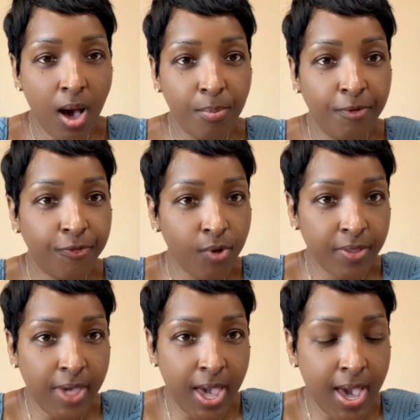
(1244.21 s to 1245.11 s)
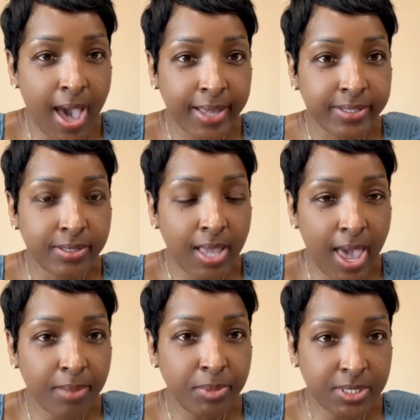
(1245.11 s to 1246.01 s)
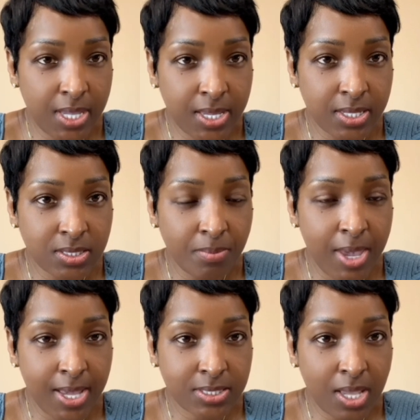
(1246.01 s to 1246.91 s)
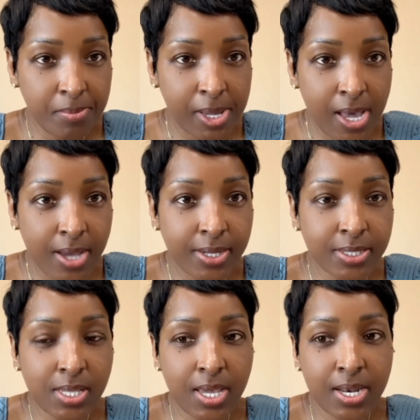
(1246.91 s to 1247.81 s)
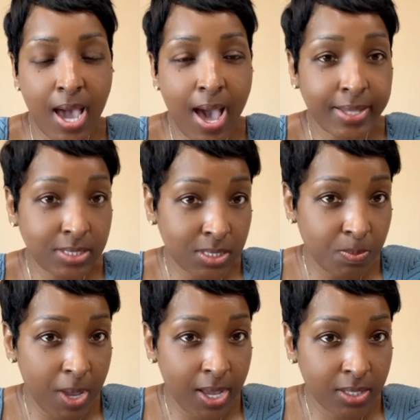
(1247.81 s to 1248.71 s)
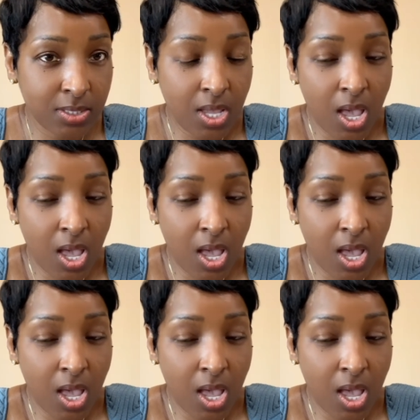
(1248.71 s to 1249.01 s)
Before that, I had been taking some antibiotics, and I suspect